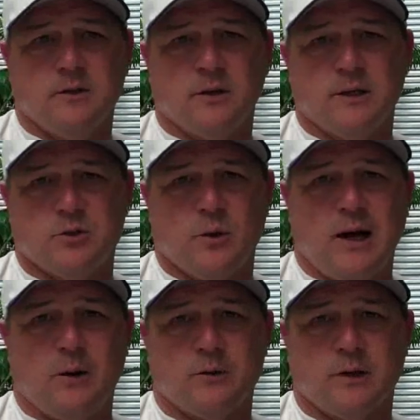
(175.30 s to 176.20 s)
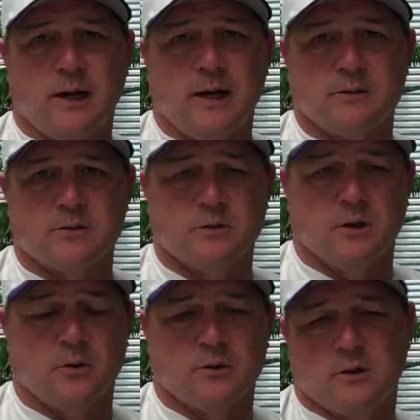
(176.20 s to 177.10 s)
get too high with your highs or too
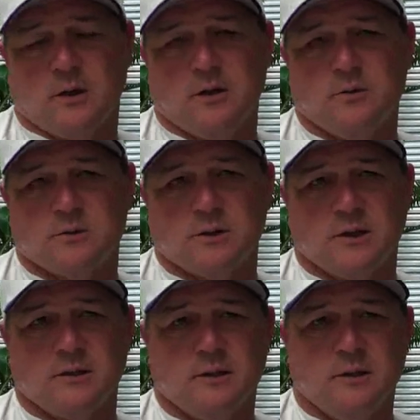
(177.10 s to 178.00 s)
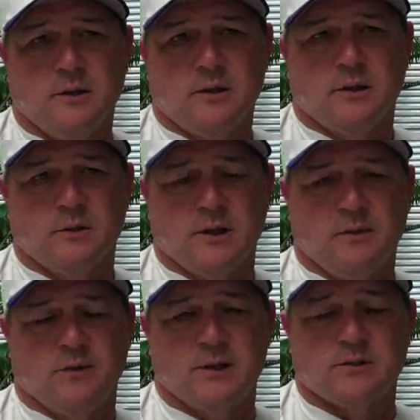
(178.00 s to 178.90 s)
low with your lows. And then,
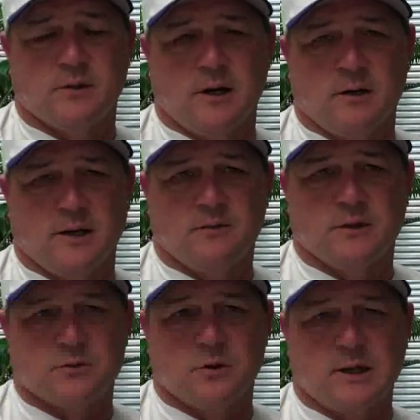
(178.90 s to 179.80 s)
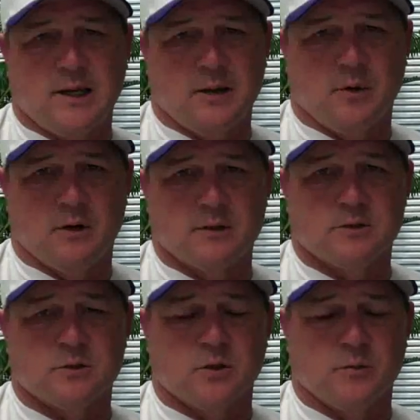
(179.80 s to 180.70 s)
defensively, our defense really came on
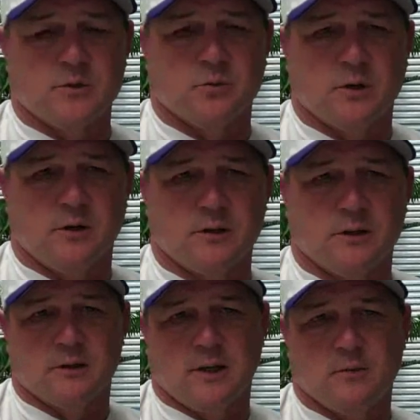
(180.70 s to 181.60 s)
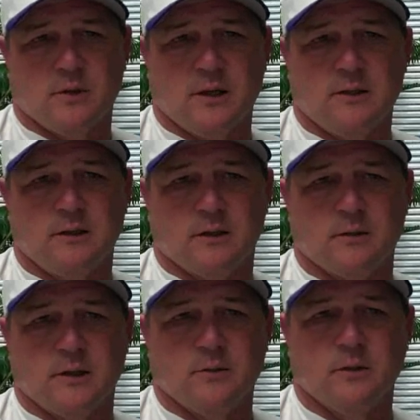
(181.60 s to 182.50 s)
as the scrimmage went on day. But
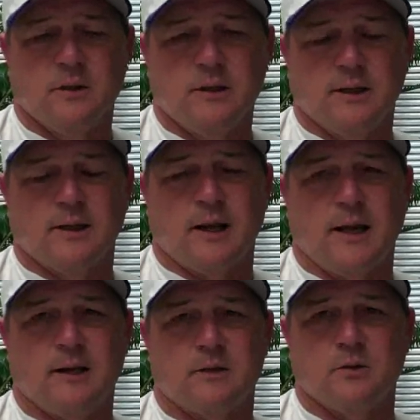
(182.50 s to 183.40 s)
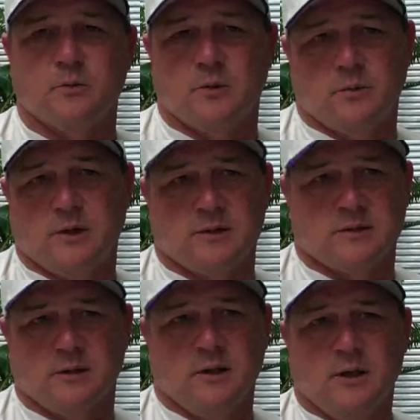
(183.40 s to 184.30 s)
they were getting handed to them a little bit. I
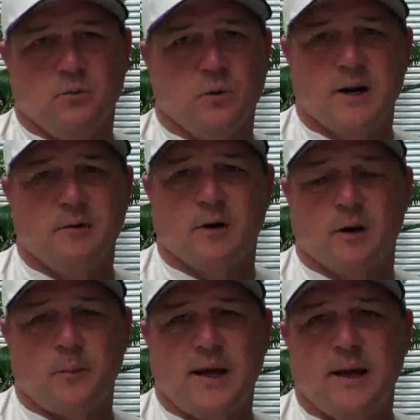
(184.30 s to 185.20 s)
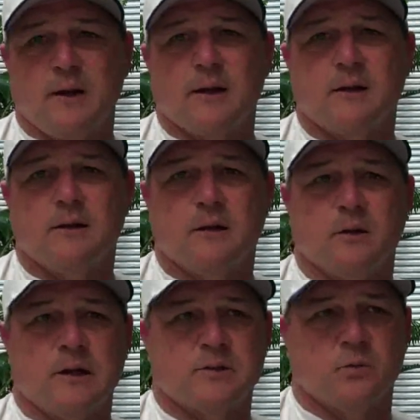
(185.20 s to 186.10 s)
said, we're never going to panic.
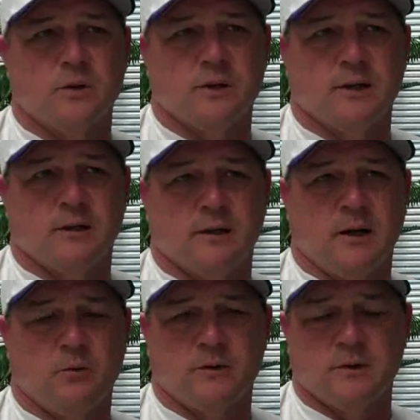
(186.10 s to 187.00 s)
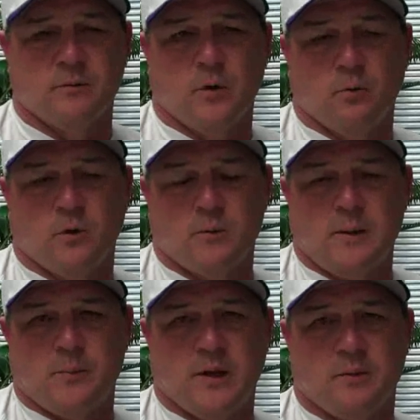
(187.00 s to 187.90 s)
That's the one thing that I want them. One of
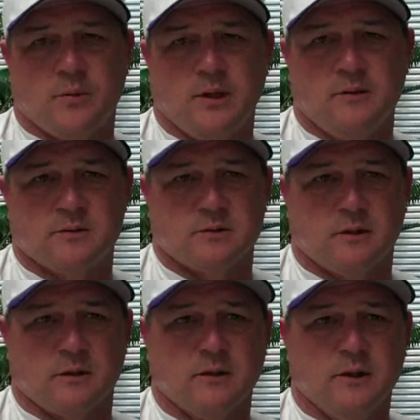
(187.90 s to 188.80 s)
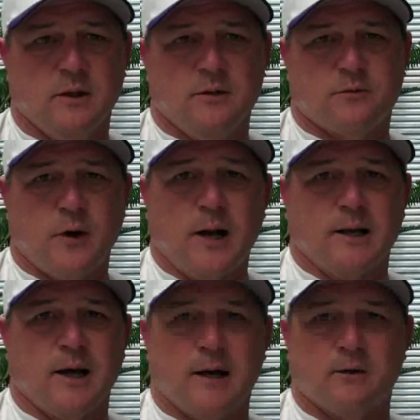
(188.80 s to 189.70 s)
my pet peeves is on a
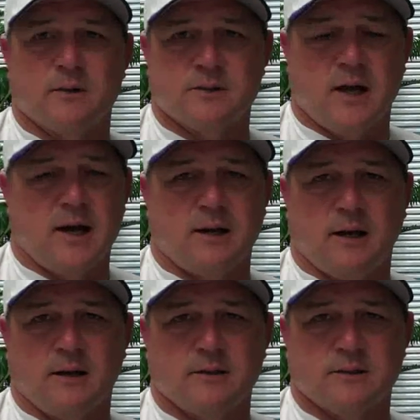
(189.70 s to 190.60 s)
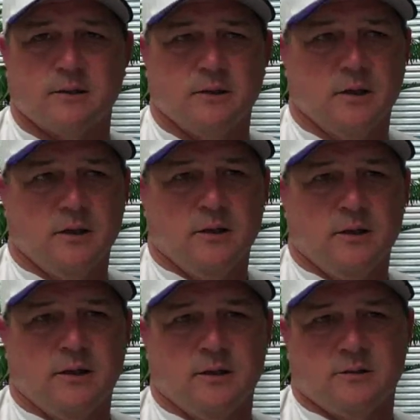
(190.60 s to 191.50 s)
Friday night on the sideline
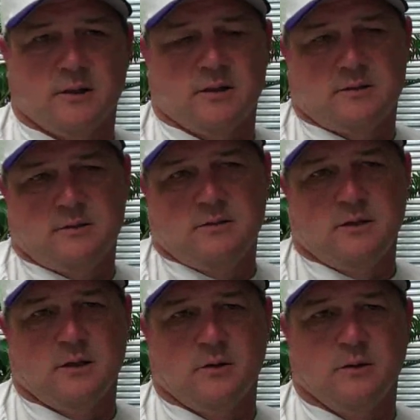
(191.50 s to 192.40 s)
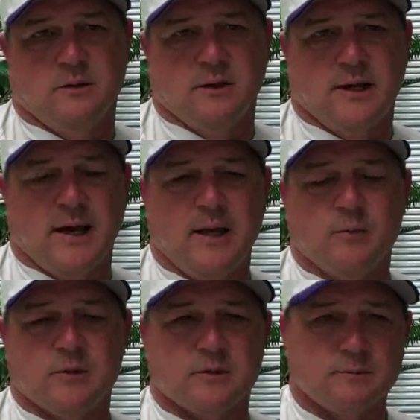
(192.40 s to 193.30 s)
is that a
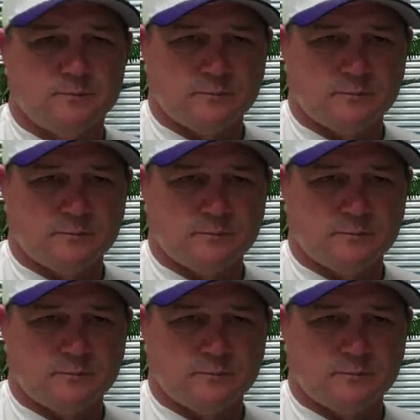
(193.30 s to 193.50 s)
game is